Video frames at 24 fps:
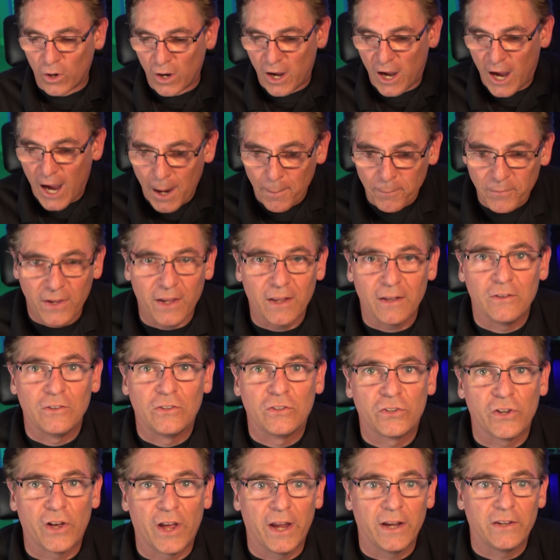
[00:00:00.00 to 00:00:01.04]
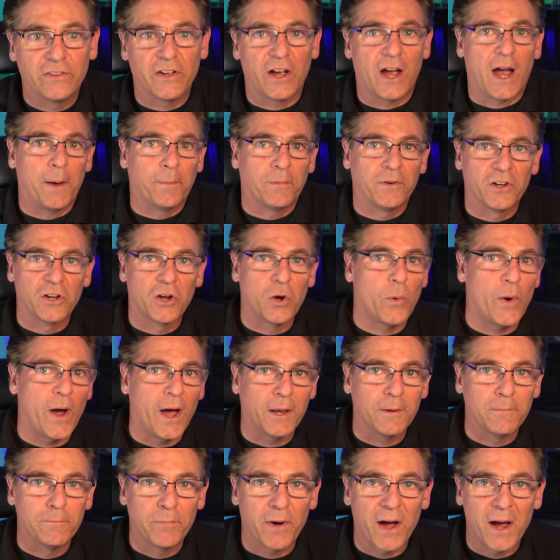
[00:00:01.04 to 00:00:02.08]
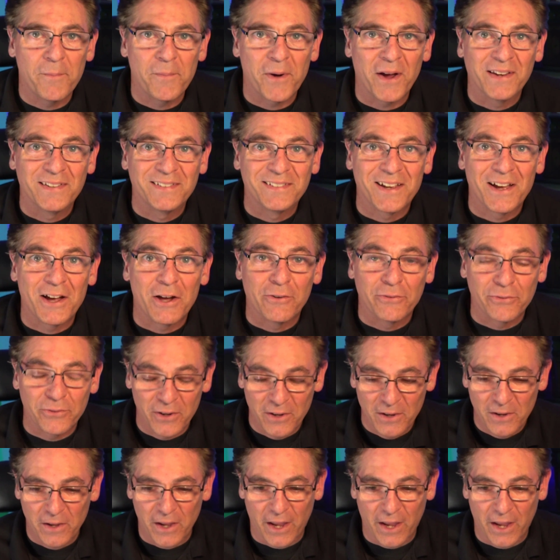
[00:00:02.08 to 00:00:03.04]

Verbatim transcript: I'm getting psyched. I'm going to go out and buy myself